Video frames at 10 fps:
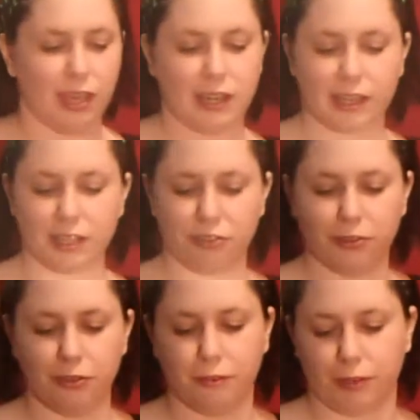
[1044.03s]
And I got
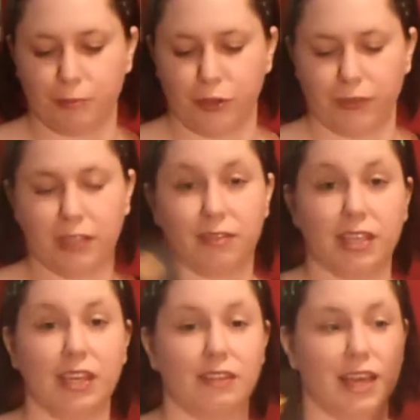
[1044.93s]
2 of the
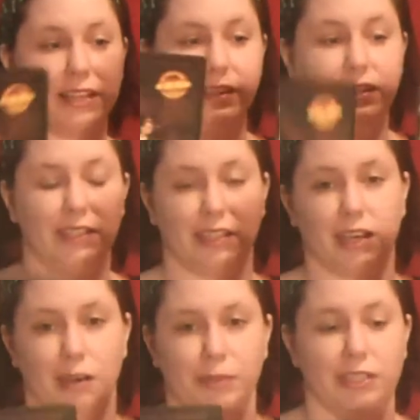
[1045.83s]
movies he's actually done
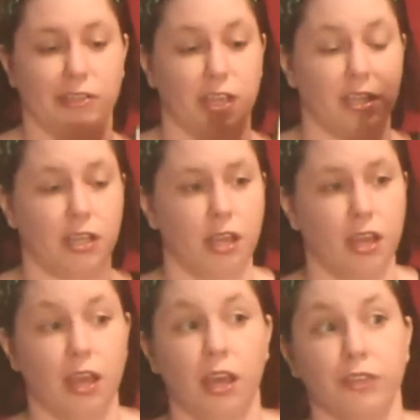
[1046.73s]
a commentary on.
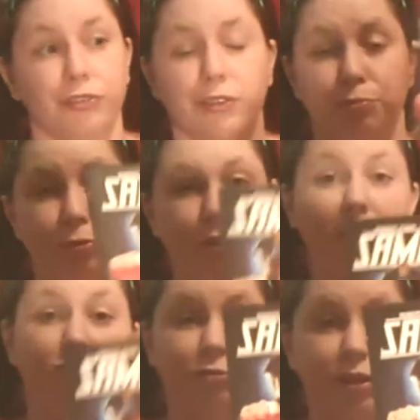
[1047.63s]
This
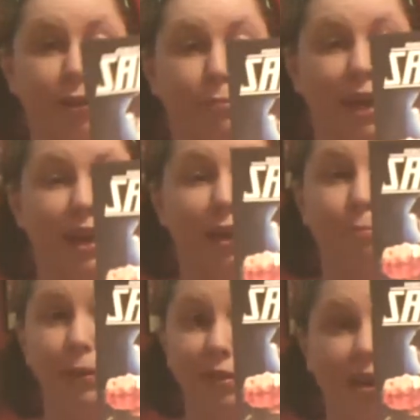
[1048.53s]
movie is really
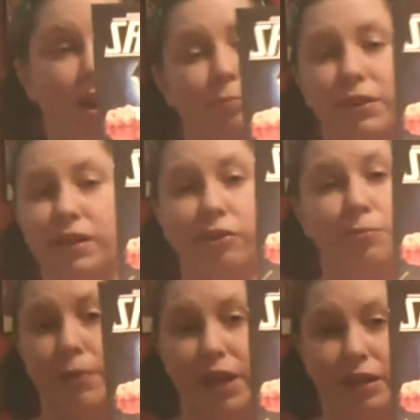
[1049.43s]
bad, but the
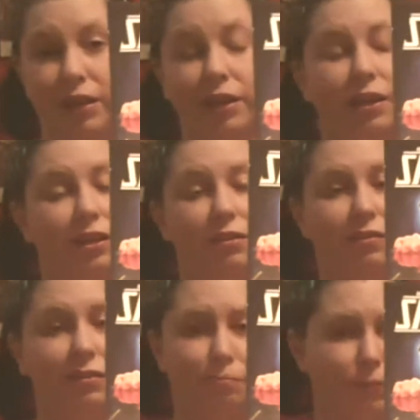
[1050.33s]
commentary made it.
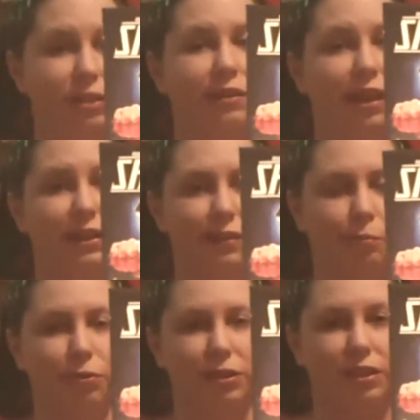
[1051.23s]
It's much like
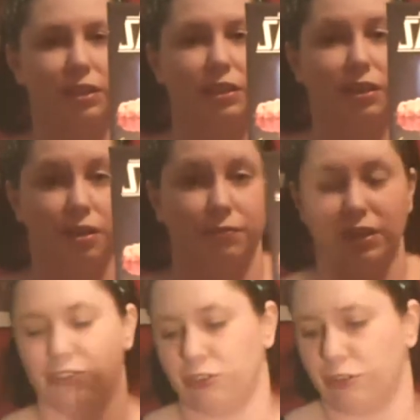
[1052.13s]
Double D
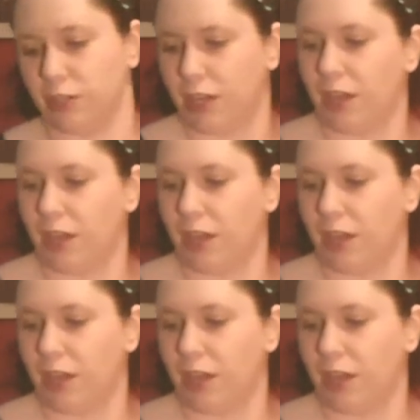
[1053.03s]
Avenger.